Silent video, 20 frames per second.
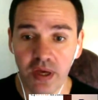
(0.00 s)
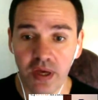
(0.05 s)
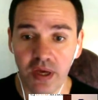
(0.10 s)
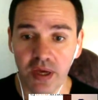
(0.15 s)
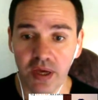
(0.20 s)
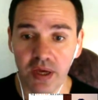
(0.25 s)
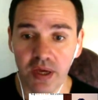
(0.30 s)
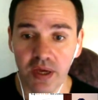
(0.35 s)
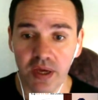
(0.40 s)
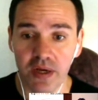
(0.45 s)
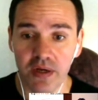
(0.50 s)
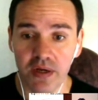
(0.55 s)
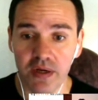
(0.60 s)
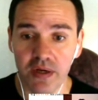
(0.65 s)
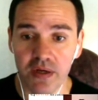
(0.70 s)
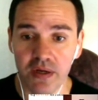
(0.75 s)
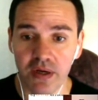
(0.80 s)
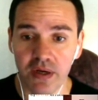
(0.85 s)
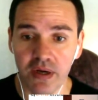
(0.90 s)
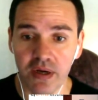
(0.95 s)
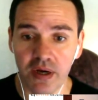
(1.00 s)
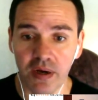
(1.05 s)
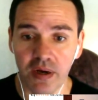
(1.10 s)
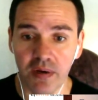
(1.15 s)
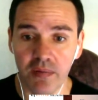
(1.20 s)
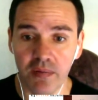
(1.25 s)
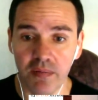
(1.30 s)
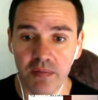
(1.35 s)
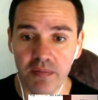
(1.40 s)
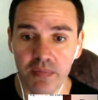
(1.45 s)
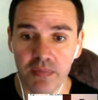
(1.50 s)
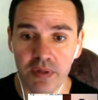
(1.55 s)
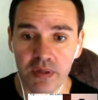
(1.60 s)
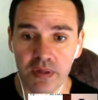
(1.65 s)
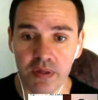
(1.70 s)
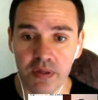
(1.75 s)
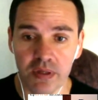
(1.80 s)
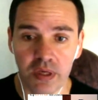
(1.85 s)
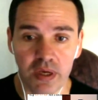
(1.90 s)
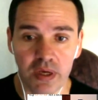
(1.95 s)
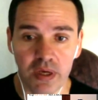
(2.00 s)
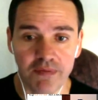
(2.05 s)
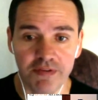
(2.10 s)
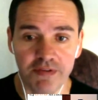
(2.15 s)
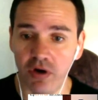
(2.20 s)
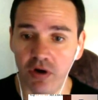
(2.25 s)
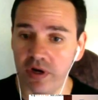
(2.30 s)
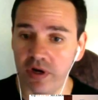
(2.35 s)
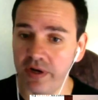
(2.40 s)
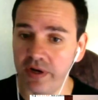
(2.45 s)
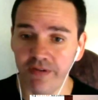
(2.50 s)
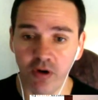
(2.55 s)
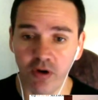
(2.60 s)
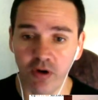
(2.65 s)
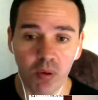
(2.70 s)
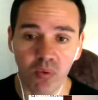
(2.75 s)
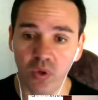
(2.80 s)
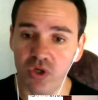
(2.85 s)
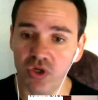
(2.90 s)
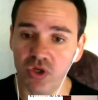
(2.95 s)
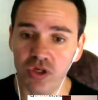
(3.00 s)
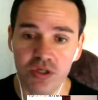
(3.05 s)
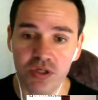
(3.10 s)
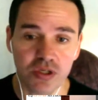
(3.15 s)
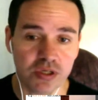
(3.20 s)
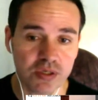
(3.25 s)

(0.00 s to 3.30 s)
And, yeah, if you've got any follow-up questions,